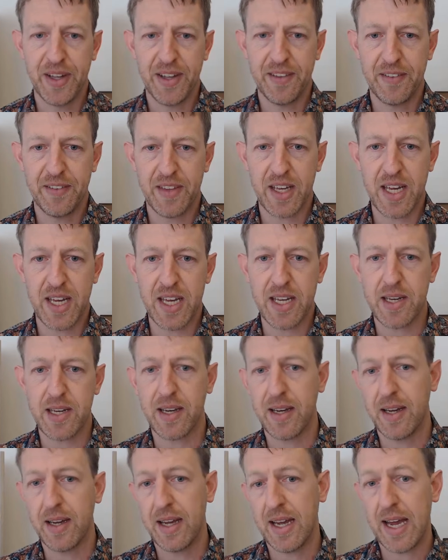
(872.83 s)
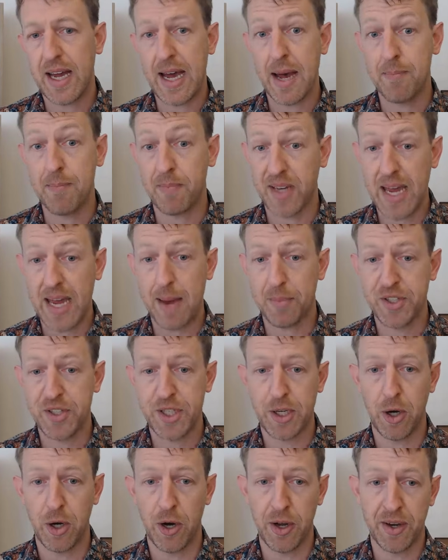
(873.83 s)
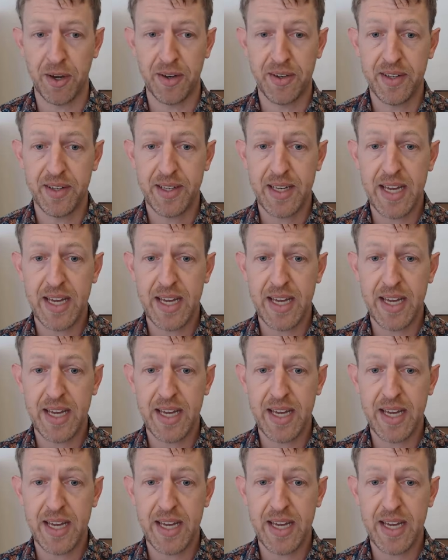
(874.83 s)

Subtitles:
the capture on